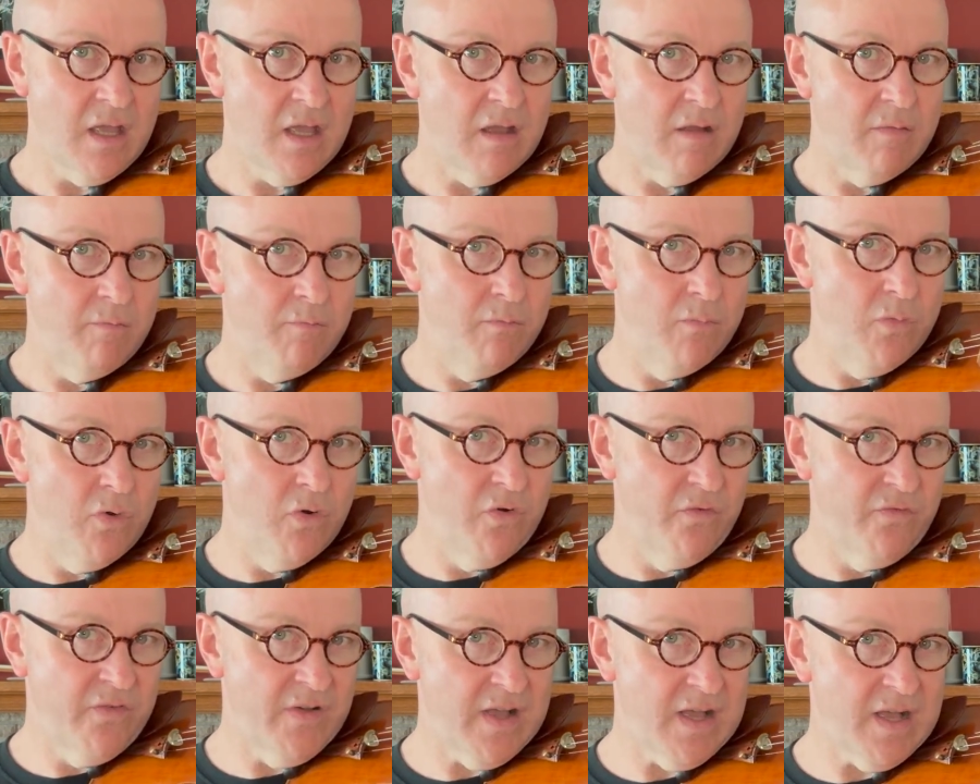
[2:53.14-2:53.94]

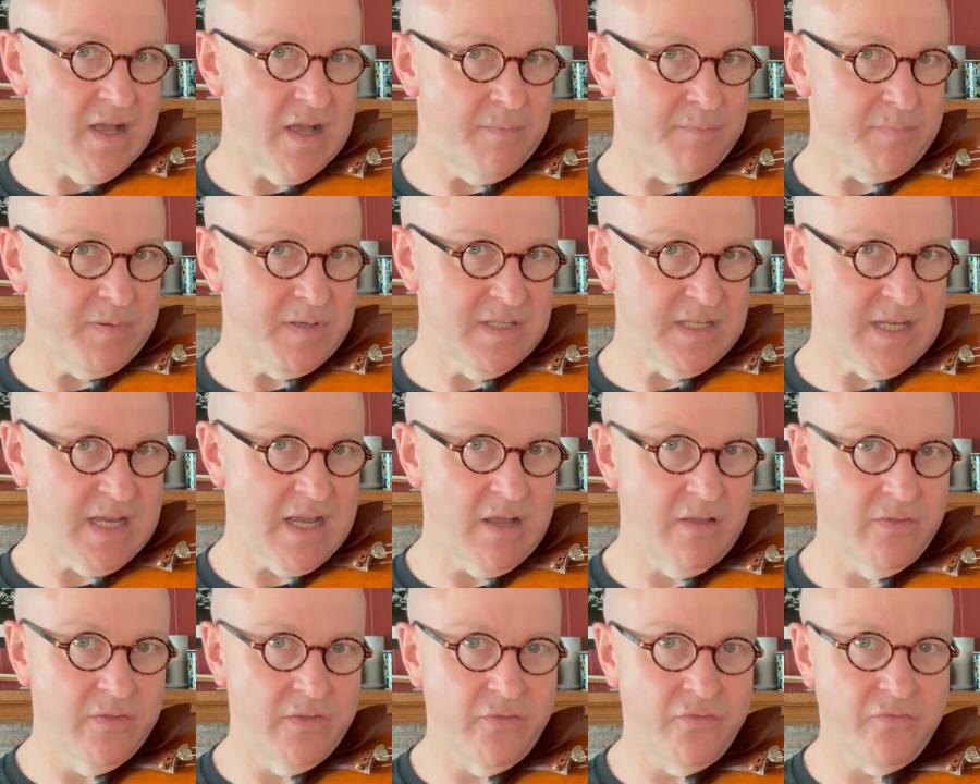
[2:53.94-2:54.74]
move up and
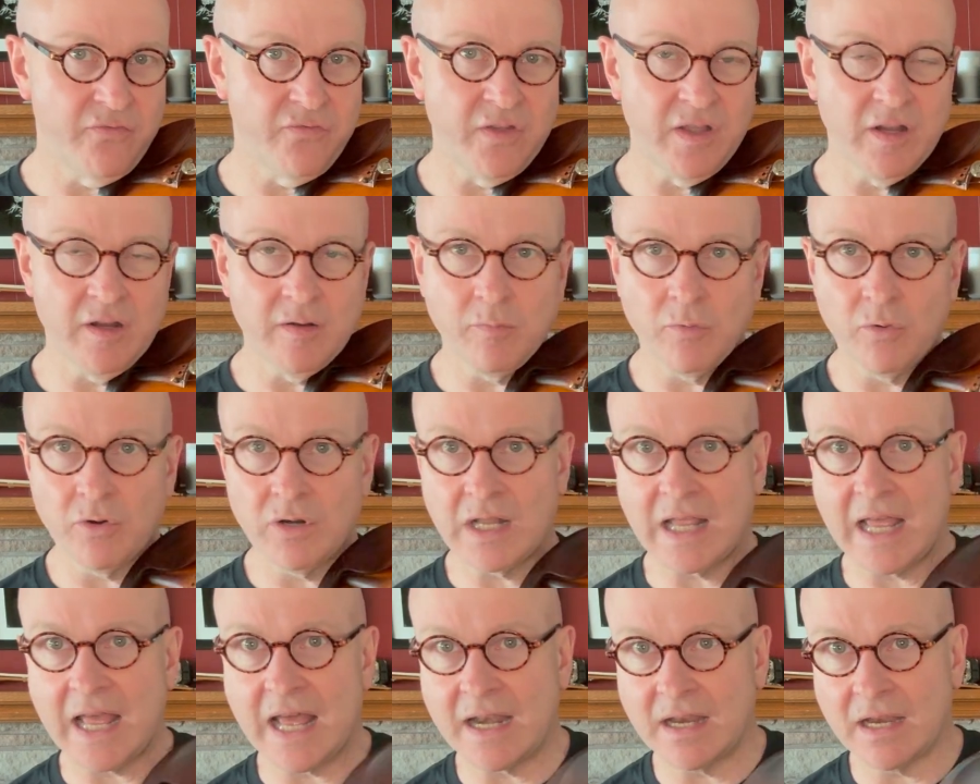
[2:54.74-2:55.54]
down the
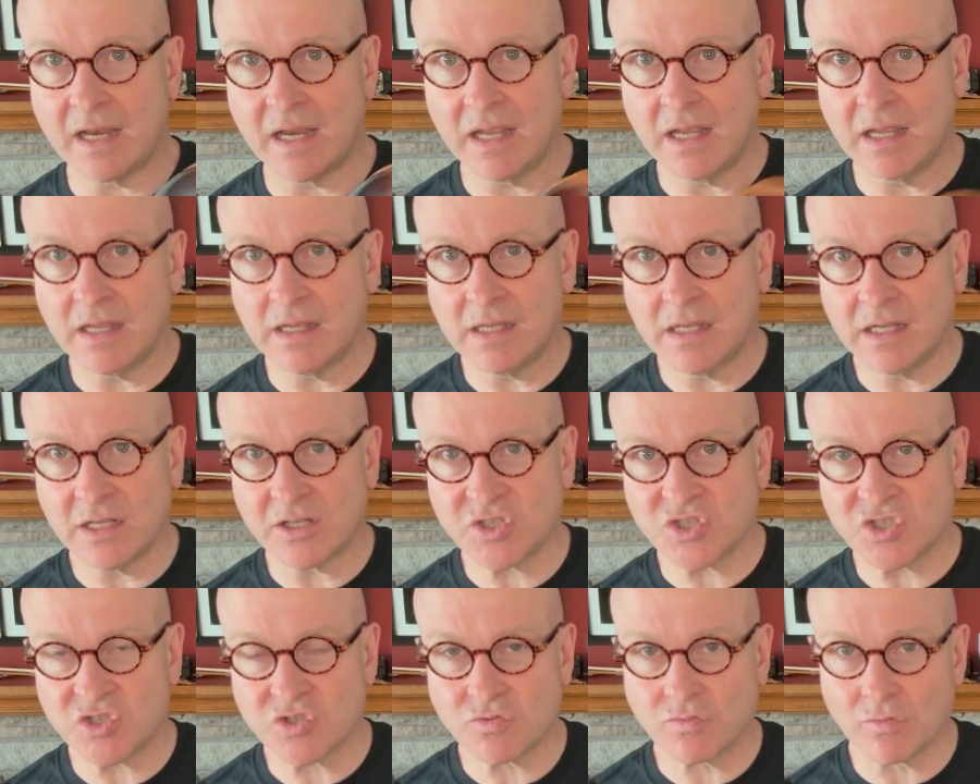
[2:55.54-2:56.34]
fingerboard at a
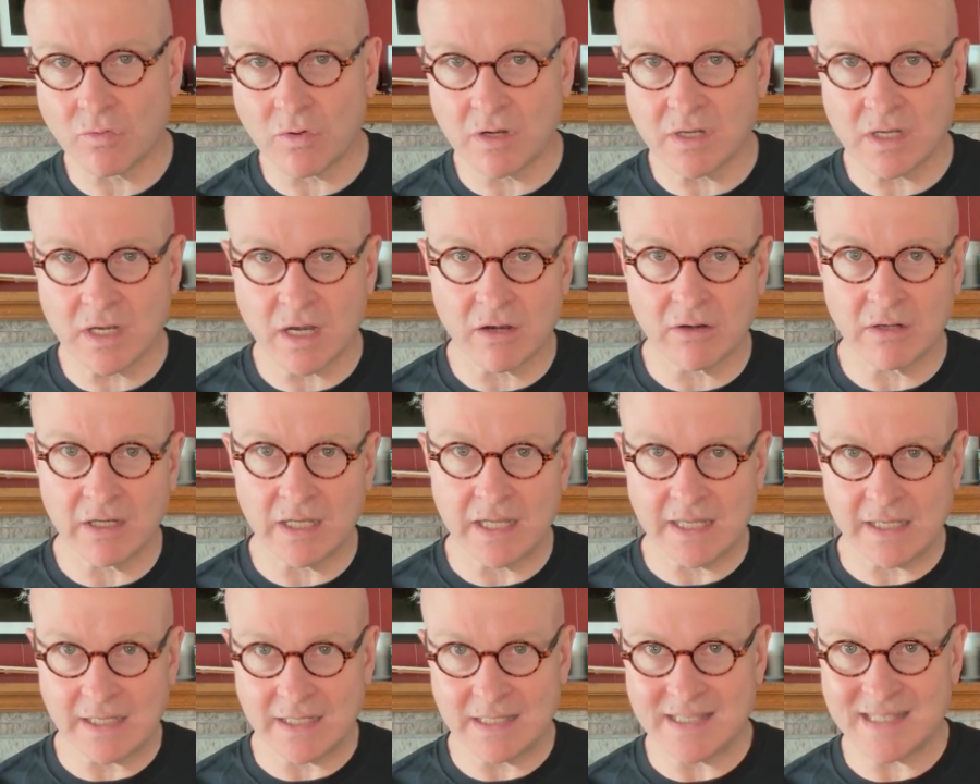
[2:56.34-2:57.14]

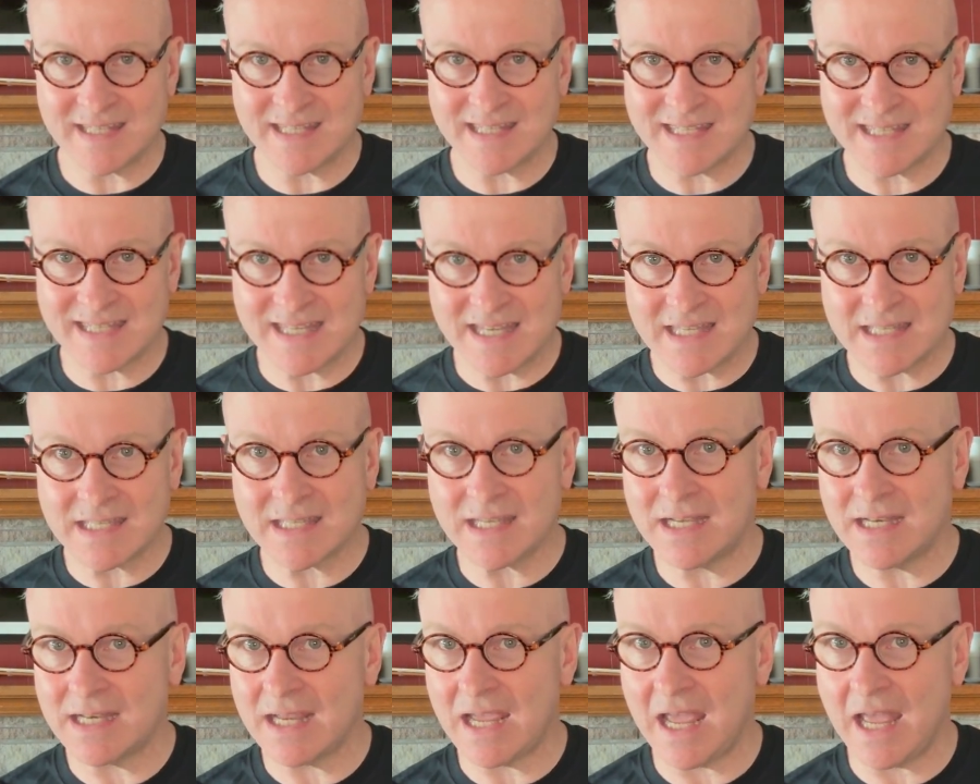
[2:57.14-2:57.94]
extraordinarily
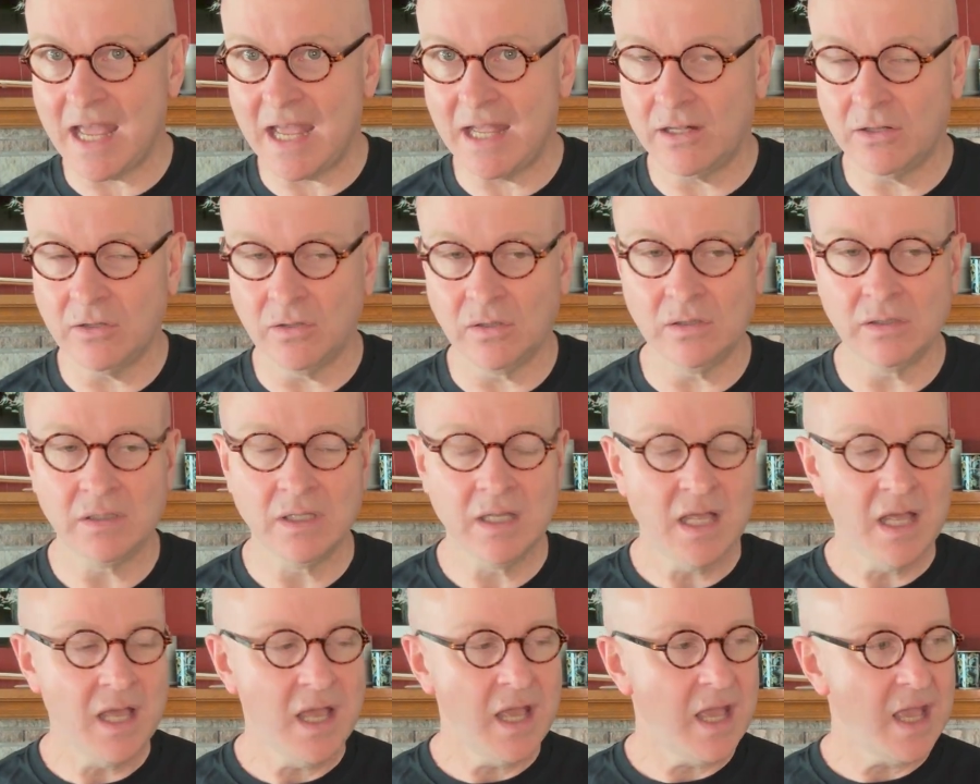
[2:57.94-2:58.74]
consistent angle